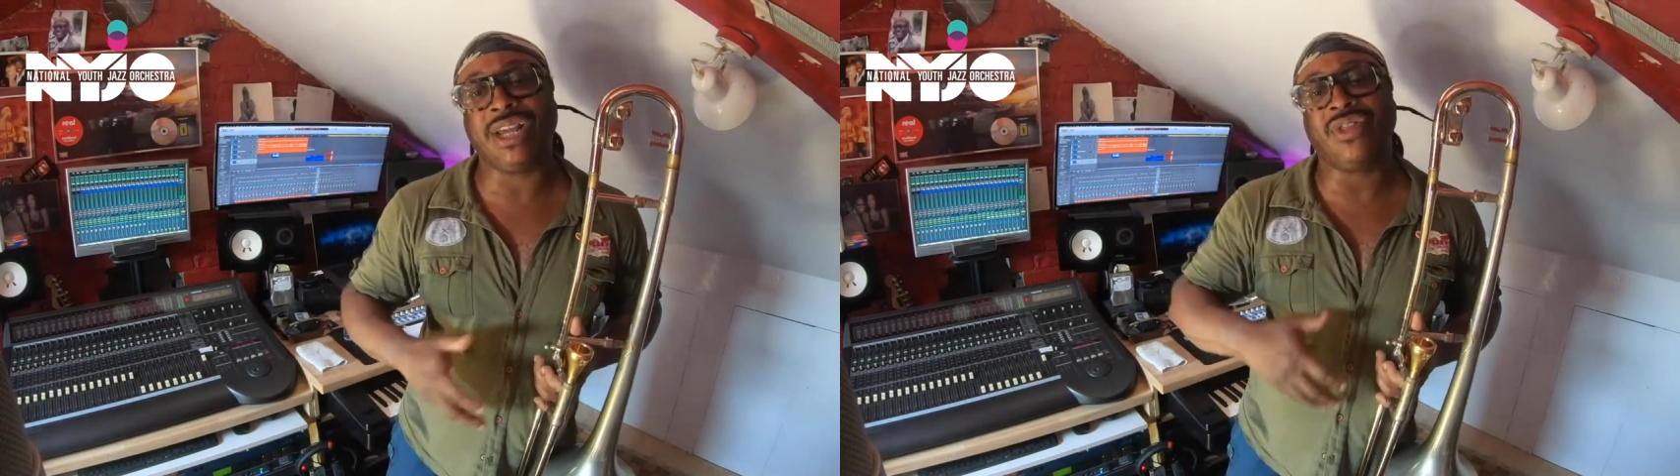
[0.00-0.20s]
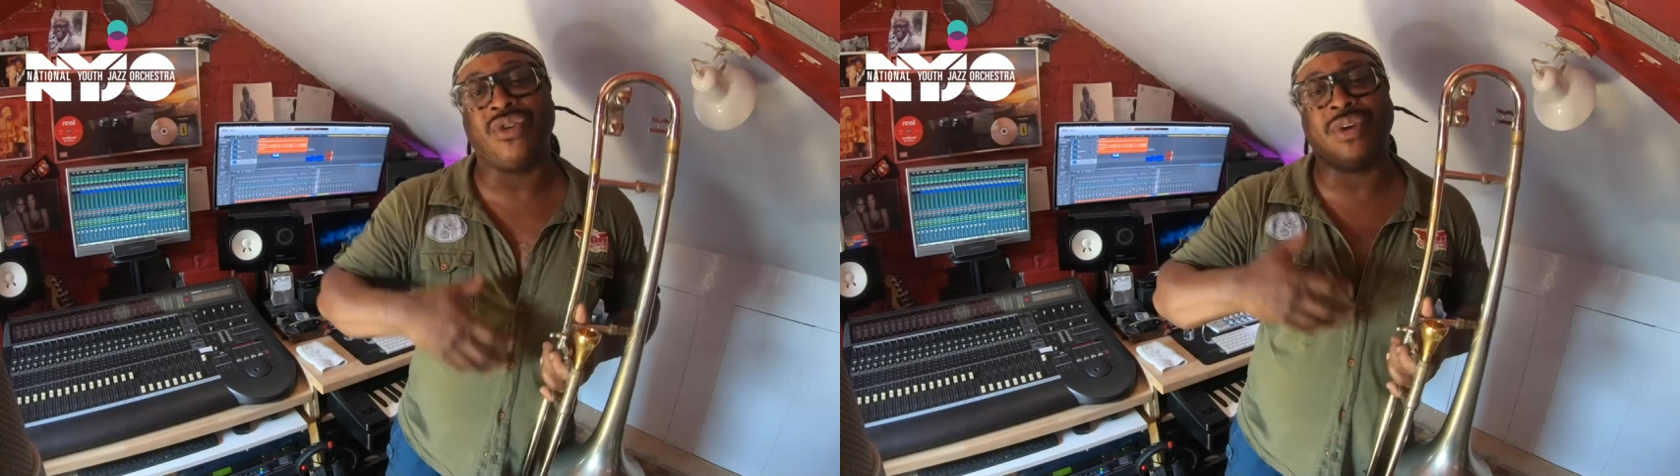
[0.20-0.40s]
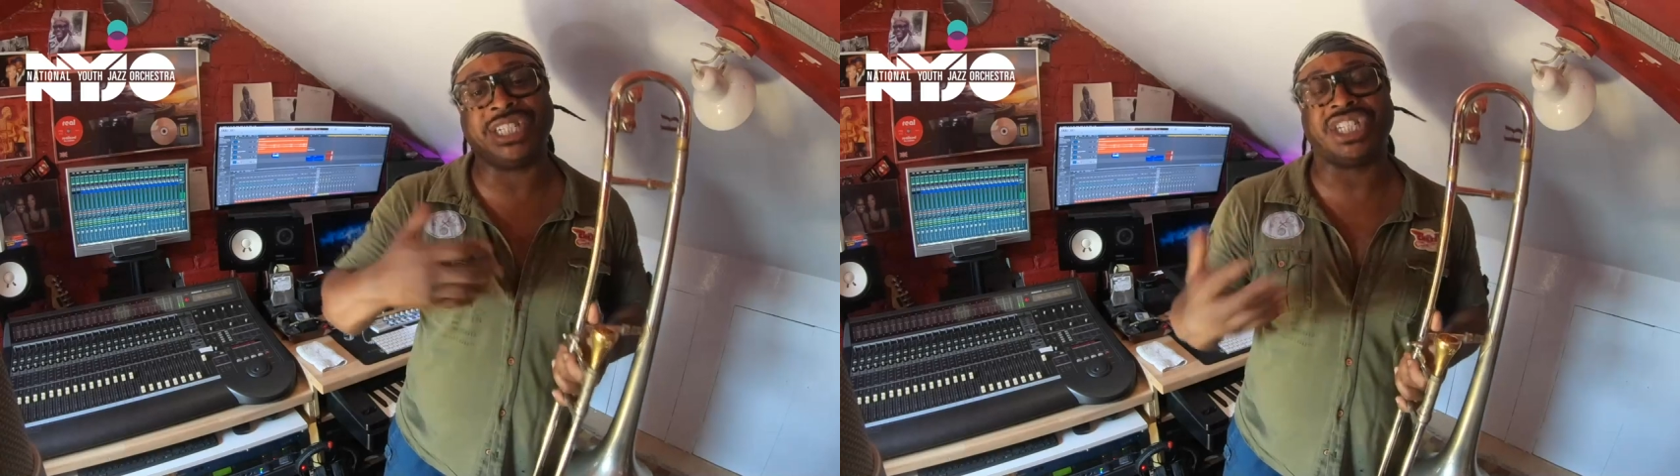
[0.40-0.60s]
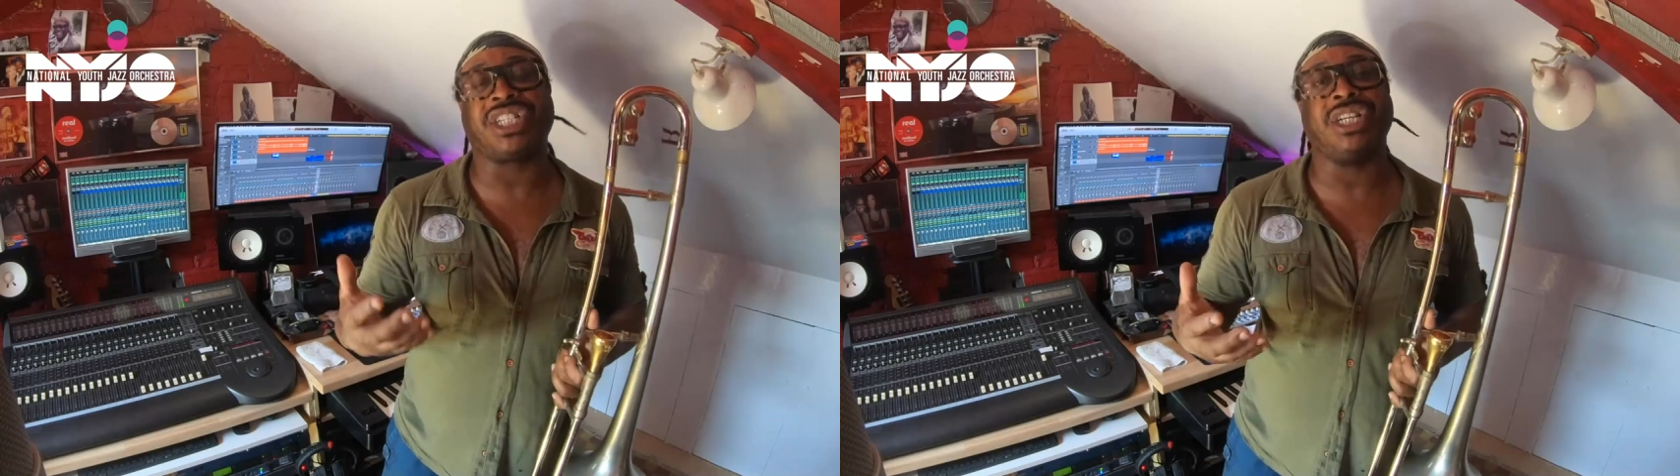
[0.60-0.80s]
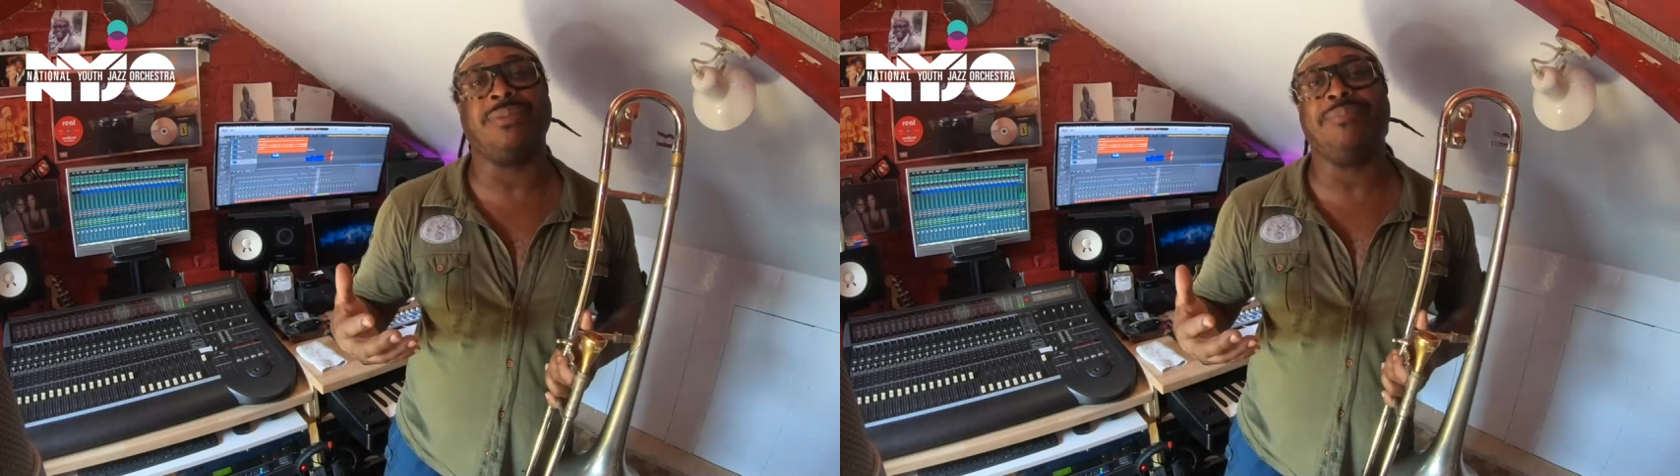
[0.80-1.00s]
The
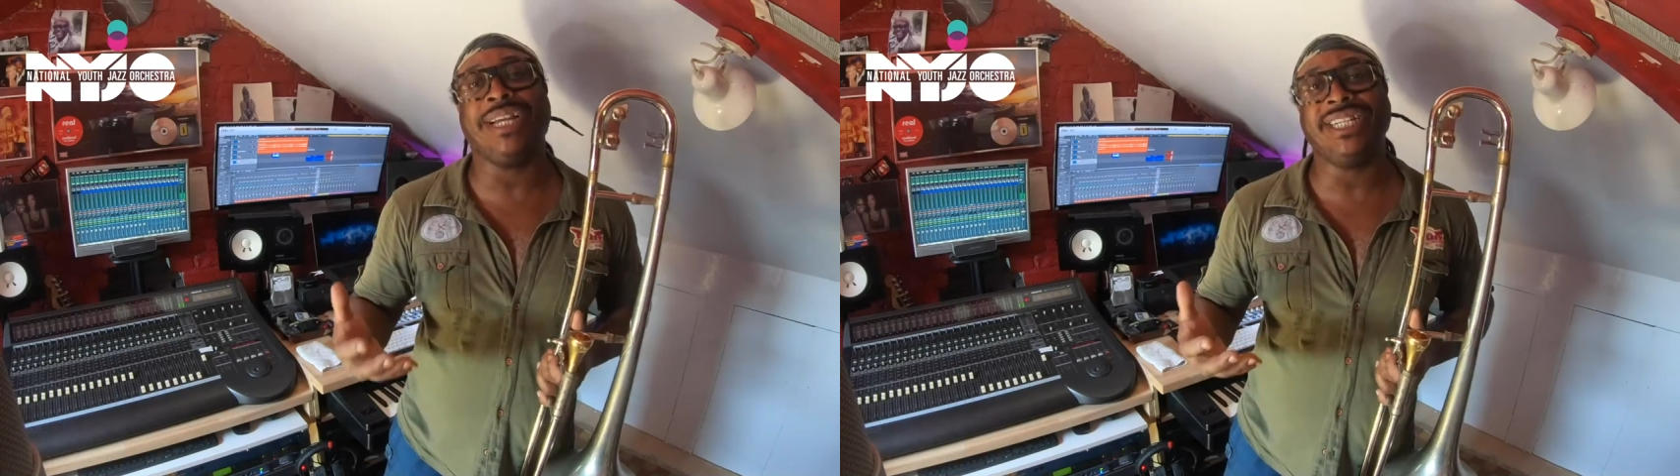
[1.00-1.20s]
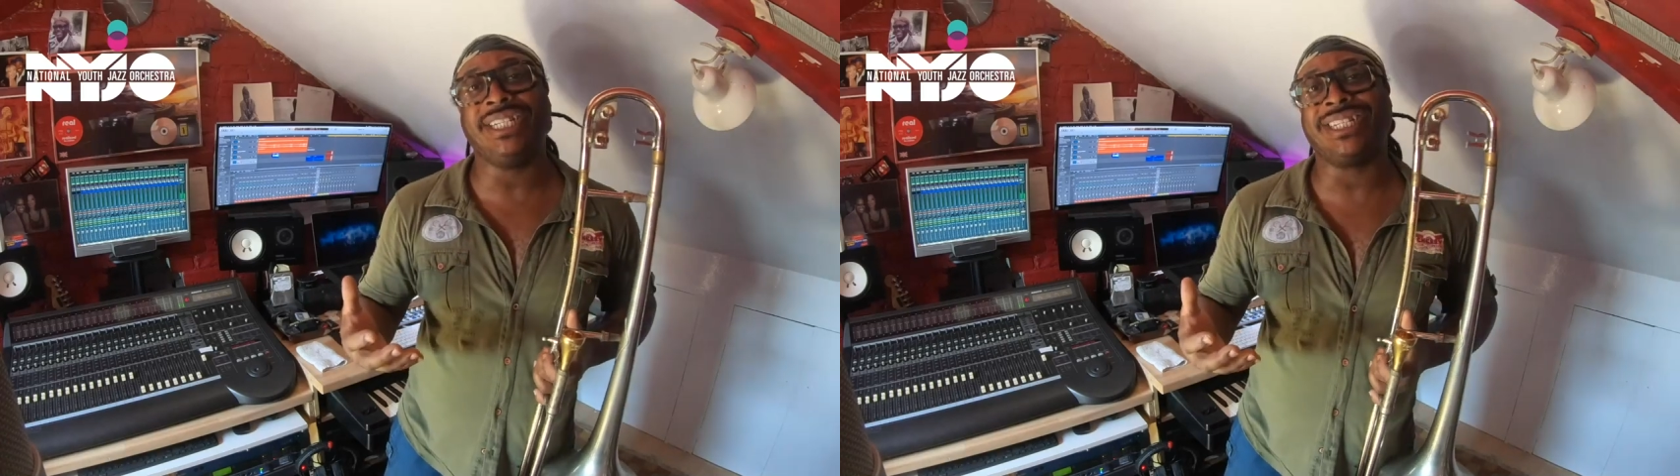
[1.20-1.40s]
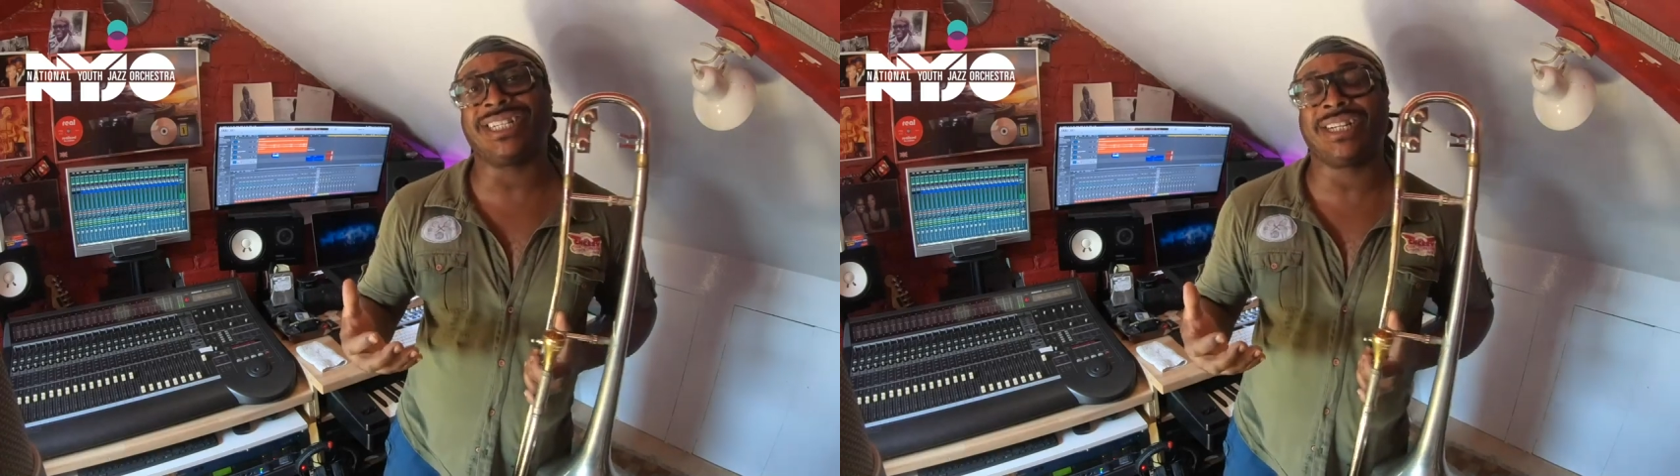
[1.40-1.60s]
register of the